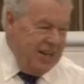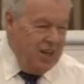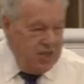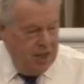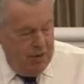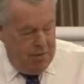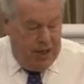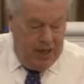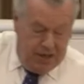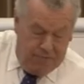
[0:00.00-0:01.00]
So we
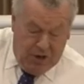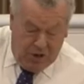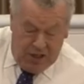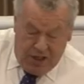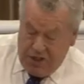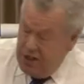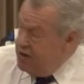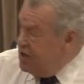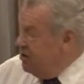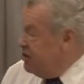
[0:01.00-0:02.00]
get mostly the
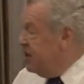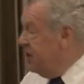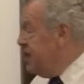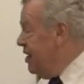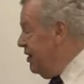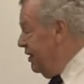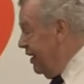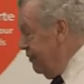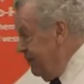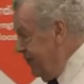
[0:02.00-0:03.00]
low serotonin
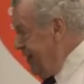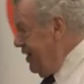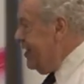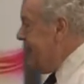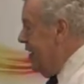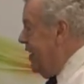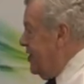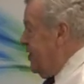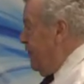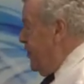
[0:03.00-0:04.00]
then.
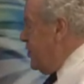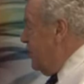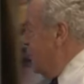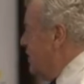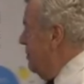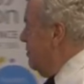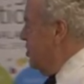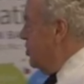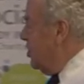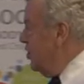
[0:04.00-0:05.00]
So physical
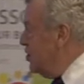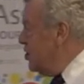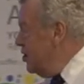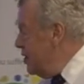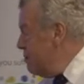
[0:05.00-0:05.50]
symptoms due to the